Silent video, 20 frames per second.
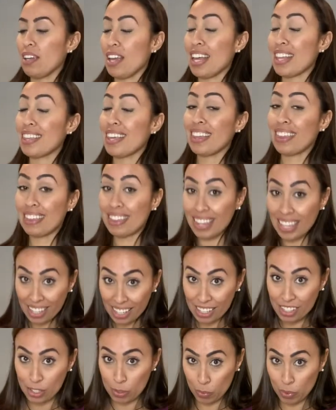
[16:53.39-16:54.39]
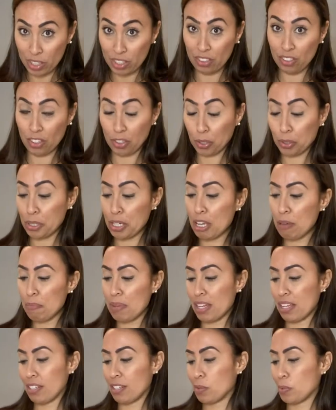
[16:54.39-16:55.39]
the thickest one, the
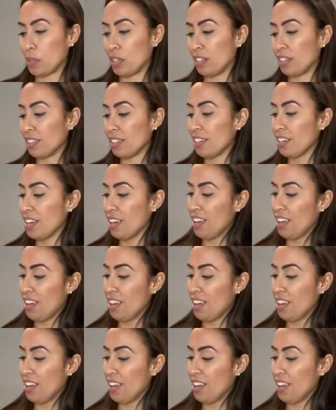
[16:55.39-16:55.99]
creamiest one,